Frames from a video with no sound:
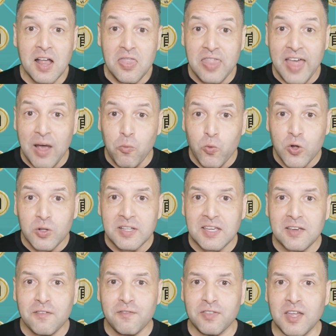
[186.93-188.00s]
that will
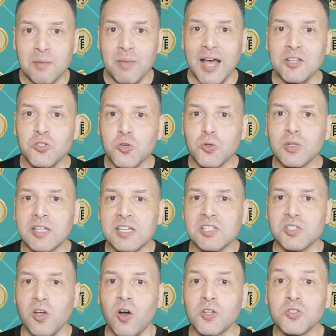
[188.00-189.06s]
give them a new
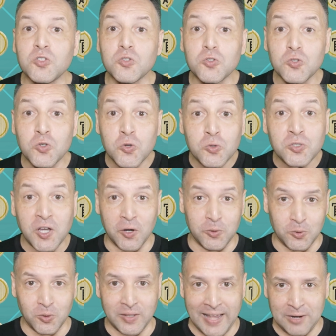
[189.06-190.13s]
lease on new
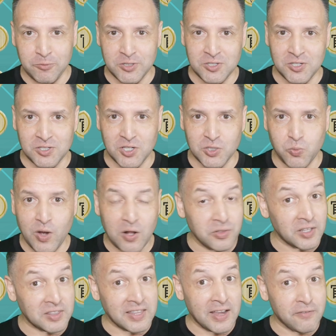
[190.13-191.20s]
tonal languages as well
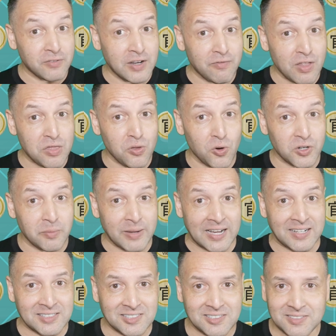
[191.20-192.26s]
that they've never thought
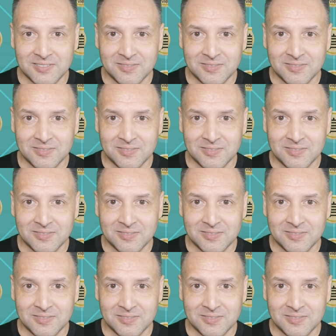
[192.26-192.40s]
about.